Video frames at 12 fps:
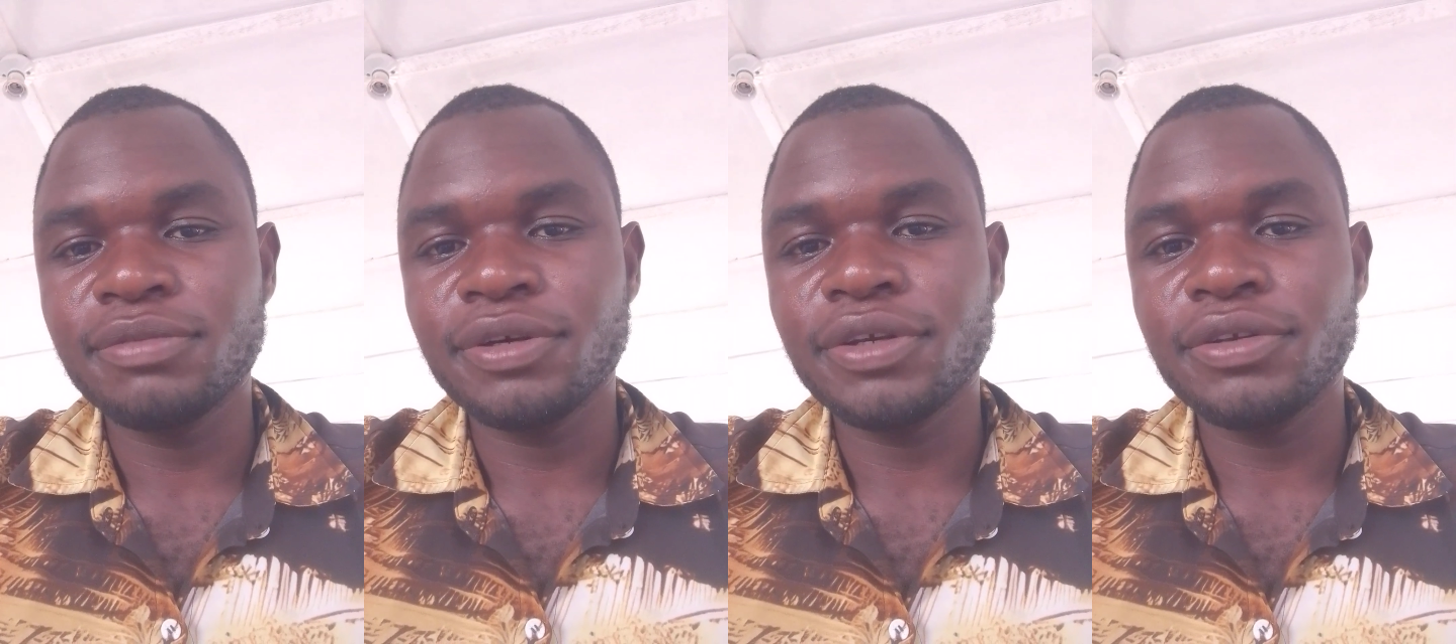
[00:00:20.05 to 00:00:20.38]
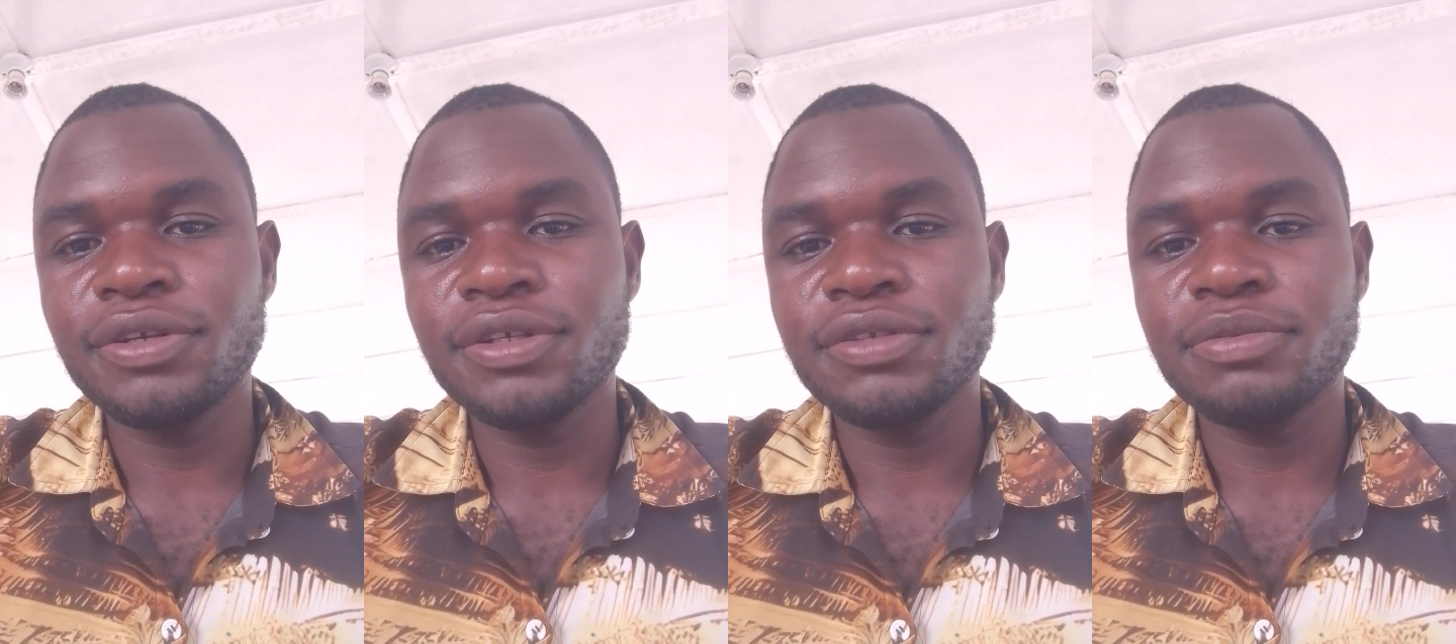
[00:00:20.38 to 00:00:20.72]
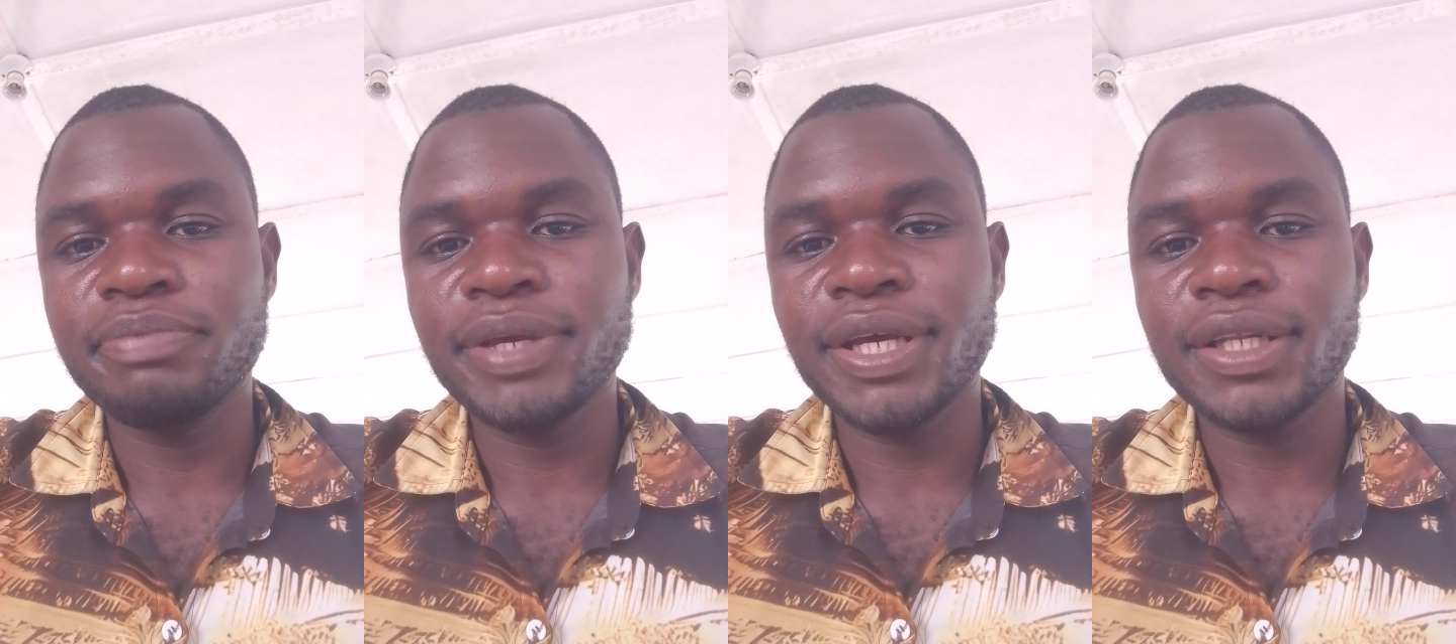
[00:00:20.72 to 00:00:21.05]
but you need
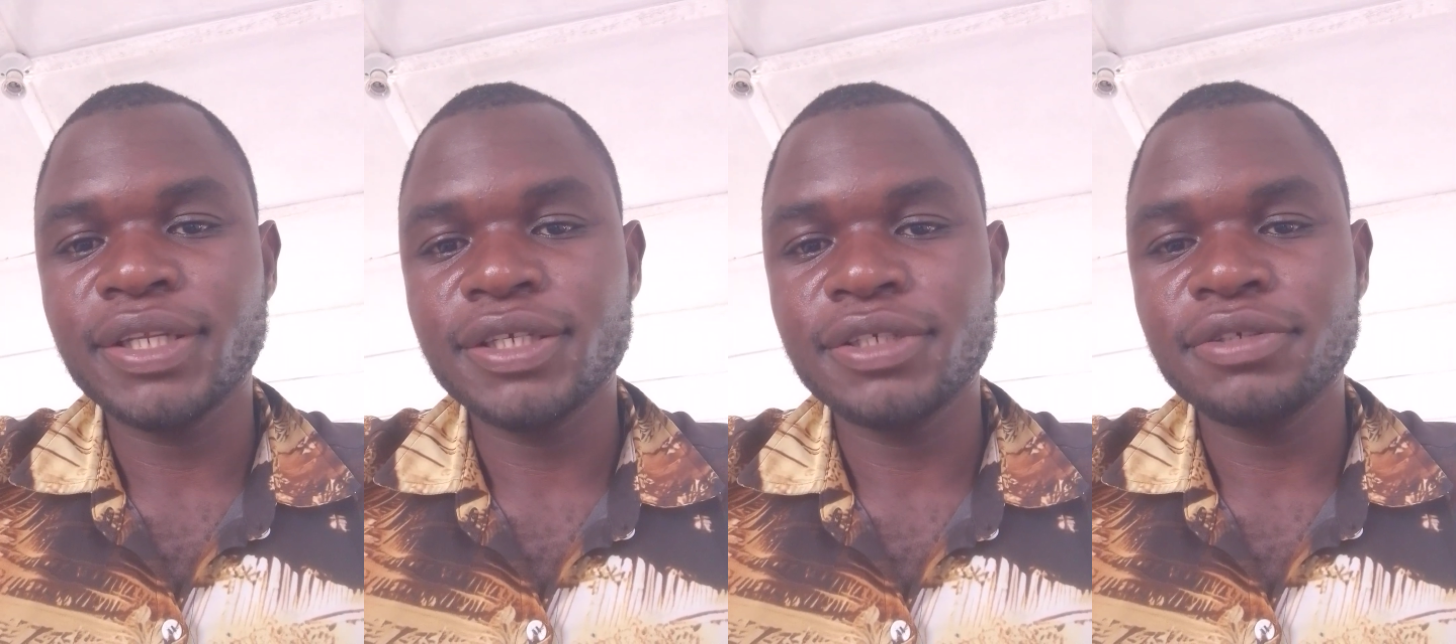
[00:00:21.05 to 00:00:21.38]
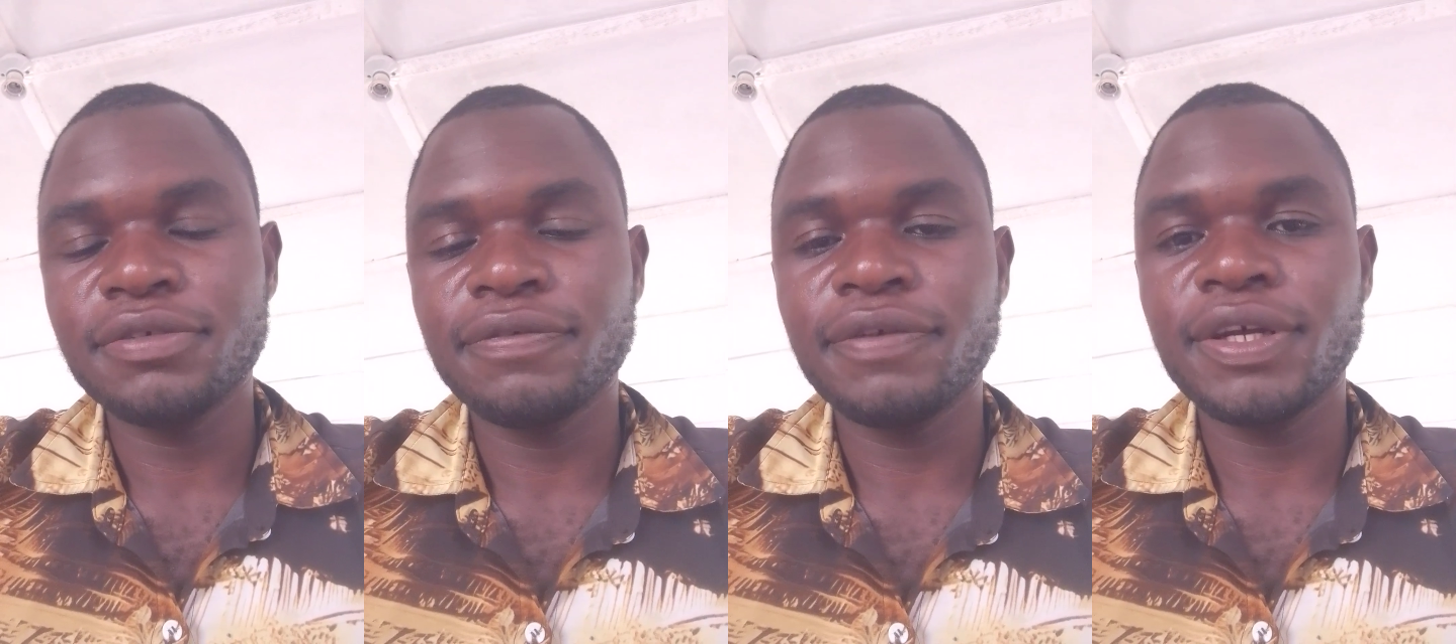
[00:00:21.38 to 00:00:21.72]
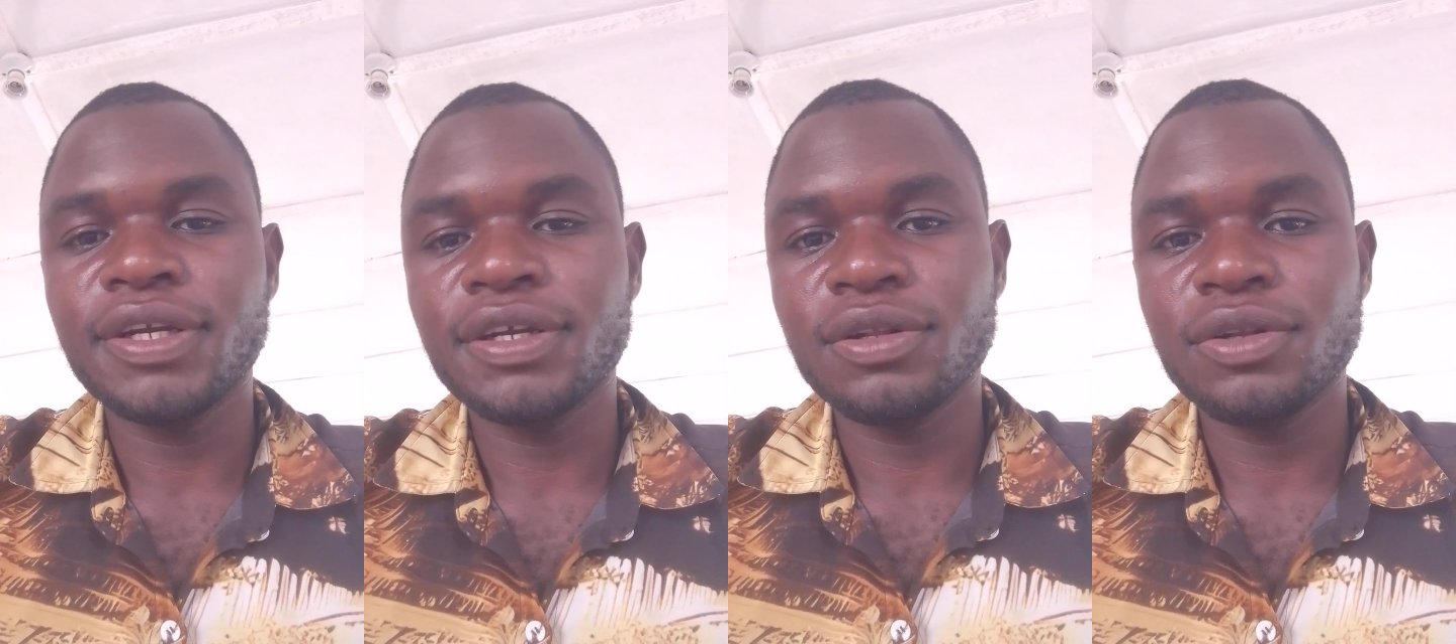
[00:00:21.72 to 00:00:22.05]
to pay attention
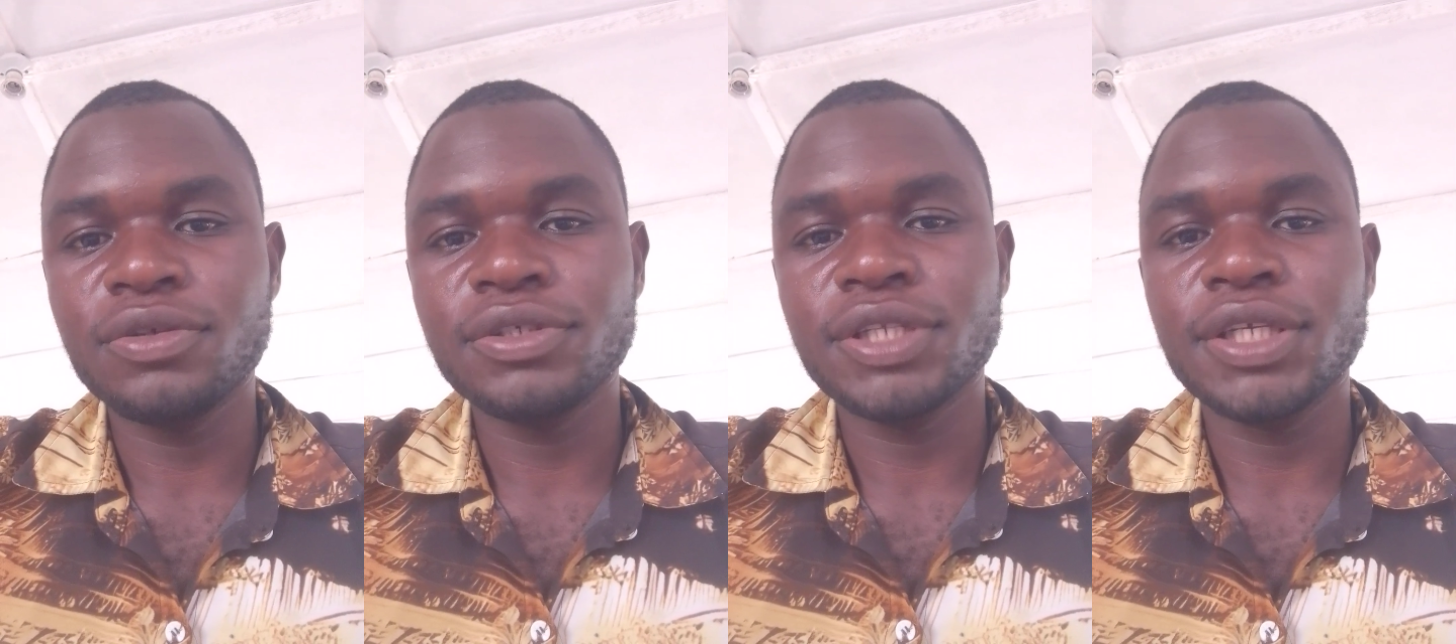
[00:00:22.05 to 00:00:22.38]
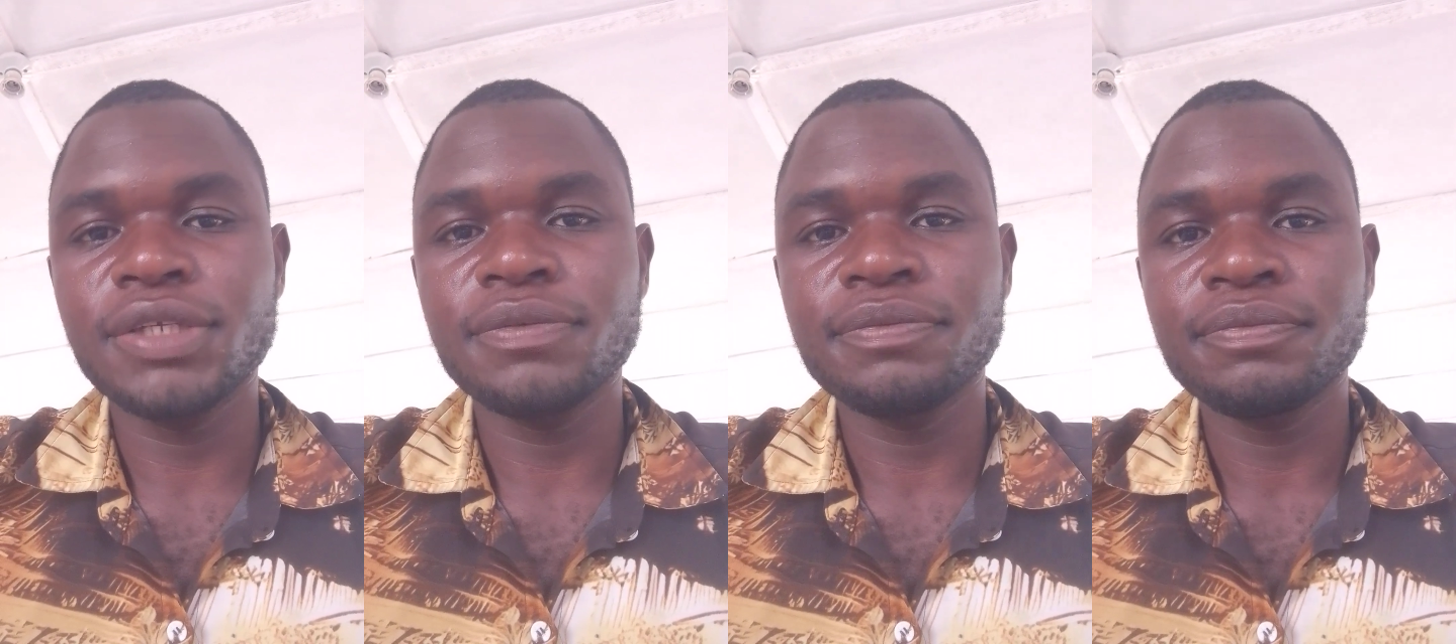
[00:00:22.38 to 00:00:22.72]
very closely.